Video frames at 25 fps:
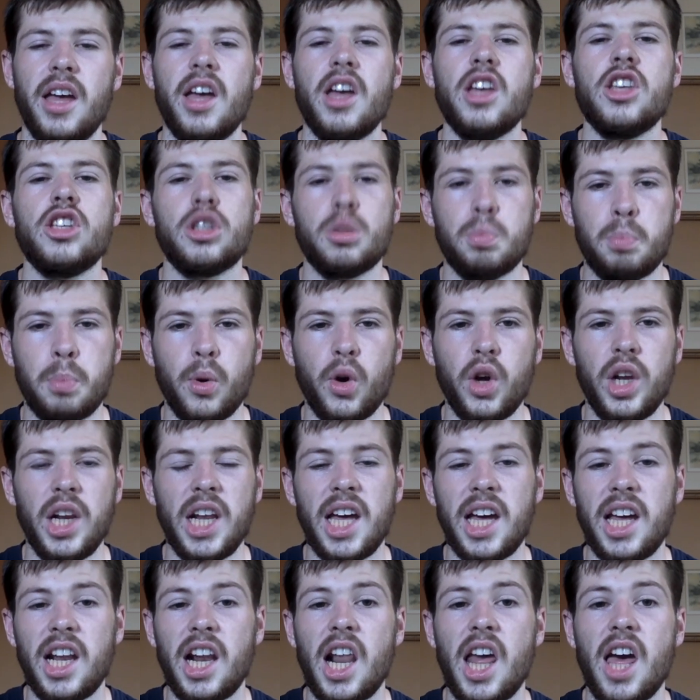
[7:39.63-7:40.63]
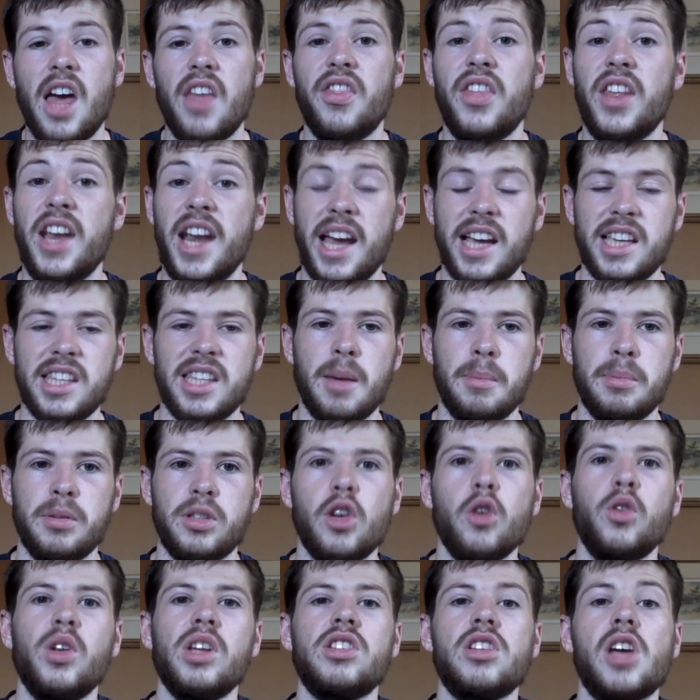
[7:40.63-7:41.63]
spoiler alert, the next
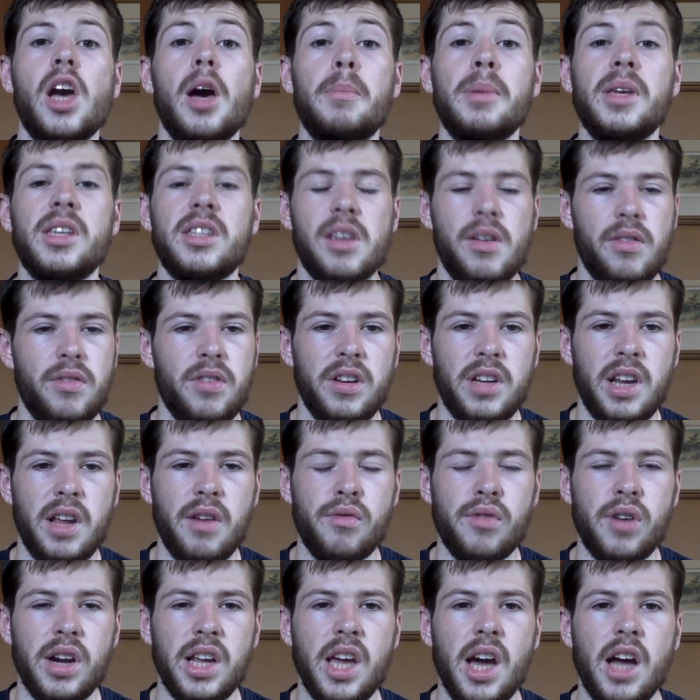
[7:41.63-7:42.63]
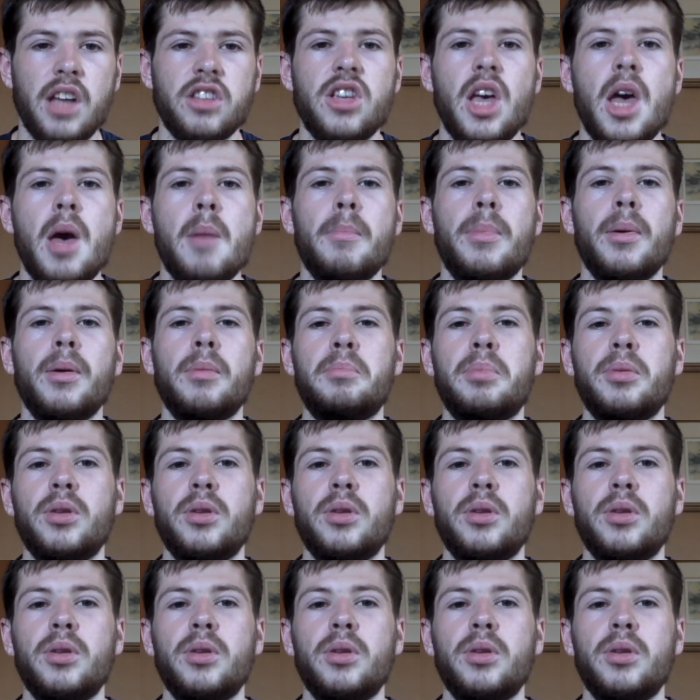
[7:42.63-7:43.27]
episode is going to be 73 yards, but